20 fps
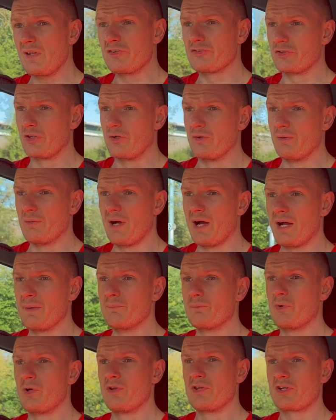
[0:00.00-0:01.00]
So
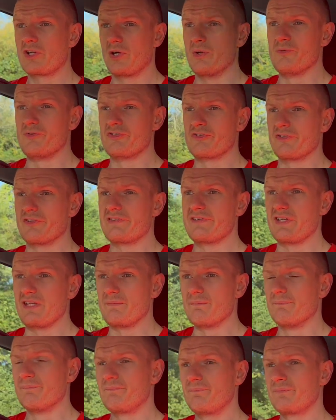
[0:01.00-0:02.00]
I'm one of the coaches in the
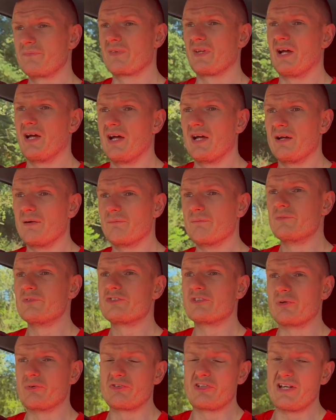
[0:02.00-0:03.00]
team.
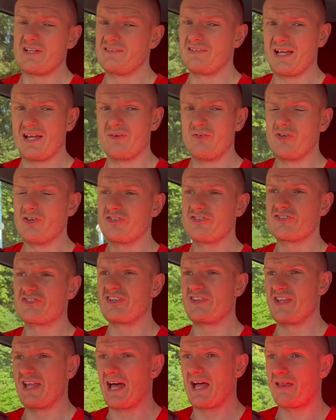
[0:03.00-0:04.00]
So I'm just heading down just to see the